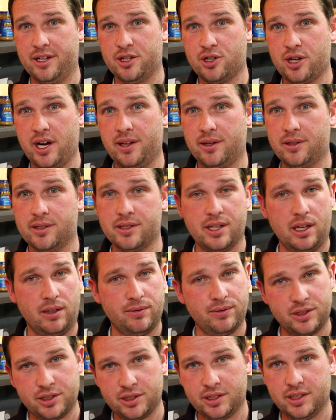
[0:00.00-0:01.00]
the trailer
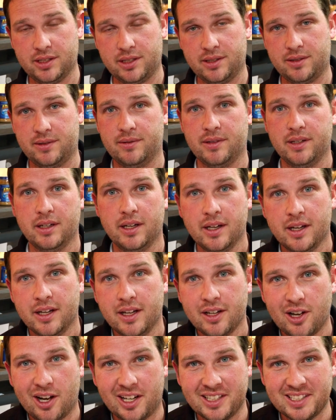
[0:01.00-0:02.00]
itself, just
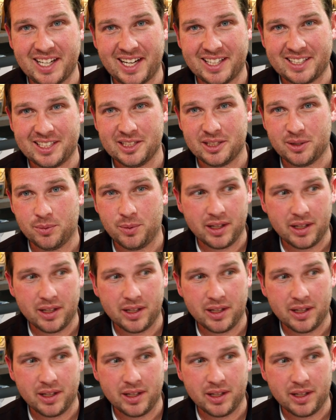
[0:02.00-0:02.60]
contact us and